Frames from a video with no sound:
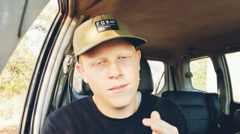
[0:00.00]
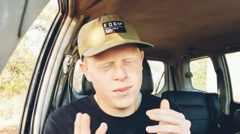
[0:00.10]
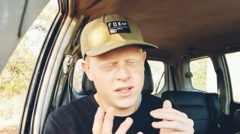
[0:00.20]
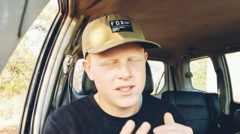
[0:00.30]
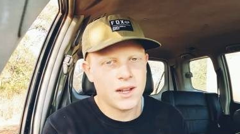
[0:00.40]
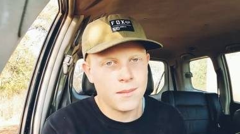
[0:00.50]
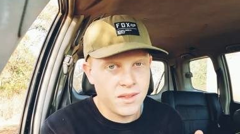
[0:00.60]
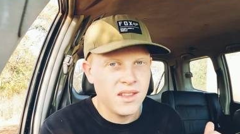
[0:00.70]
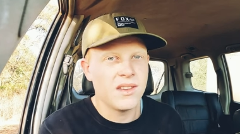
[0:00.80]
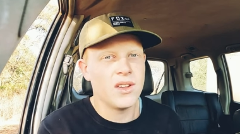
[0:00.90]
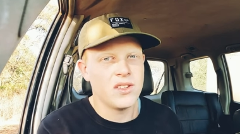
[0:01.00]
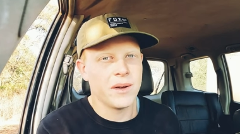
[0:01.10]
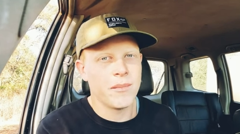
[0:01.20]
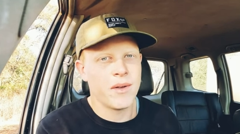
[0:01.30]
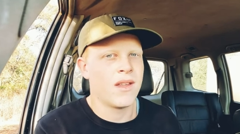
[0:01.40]
Building up the dirt
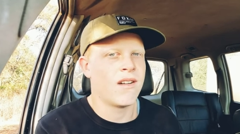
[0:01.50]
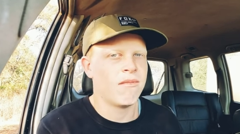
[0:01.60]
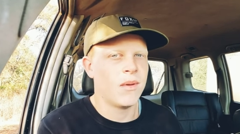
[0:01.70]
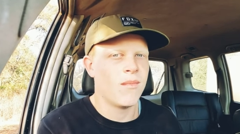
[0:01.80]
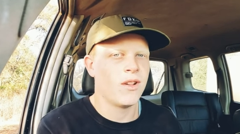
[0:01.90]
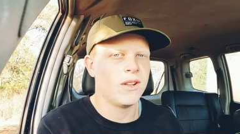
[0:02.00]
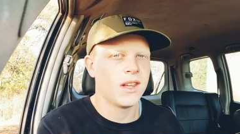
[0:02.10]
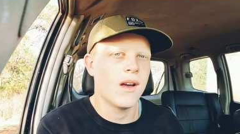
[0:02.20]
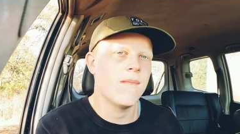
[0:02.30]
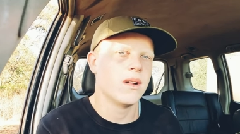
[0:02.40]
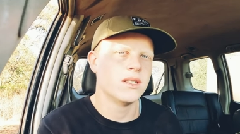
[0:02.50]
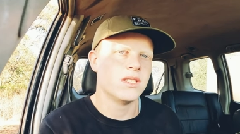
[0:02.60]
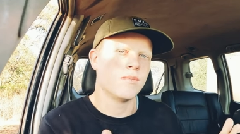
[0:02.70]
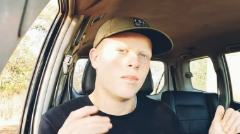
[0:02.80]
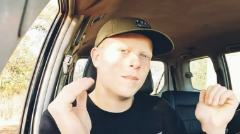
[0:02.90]
jumper that I've been building up. I'll
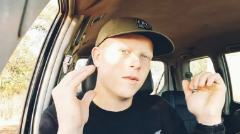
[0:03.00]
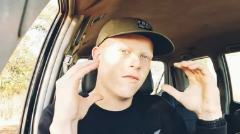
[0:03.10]
just pop a